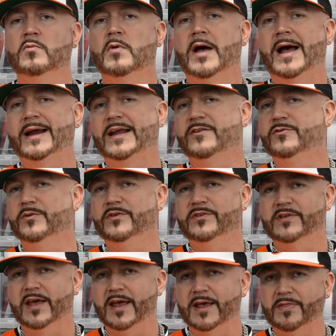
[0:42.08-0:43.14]
I guess you'd
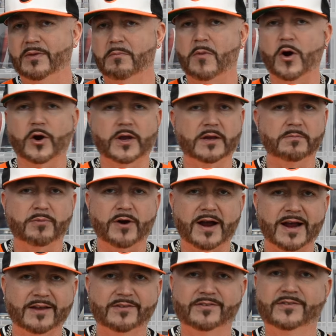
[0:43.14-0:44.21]
say, the market
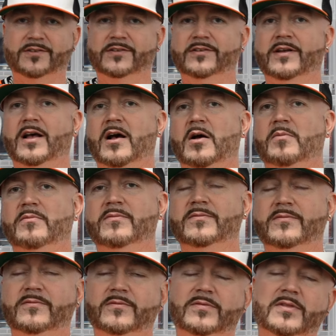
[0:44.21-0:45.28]
price um,
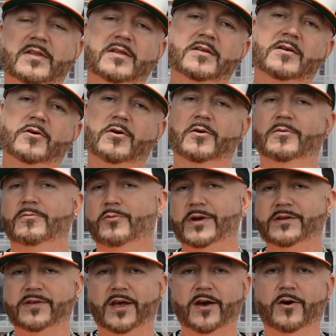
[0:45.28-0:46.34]
or
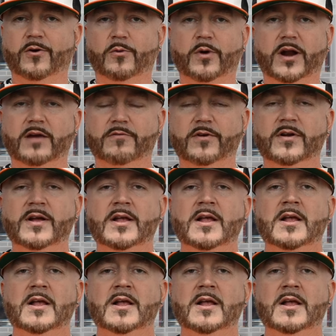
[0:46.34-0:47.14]
retail or whatever.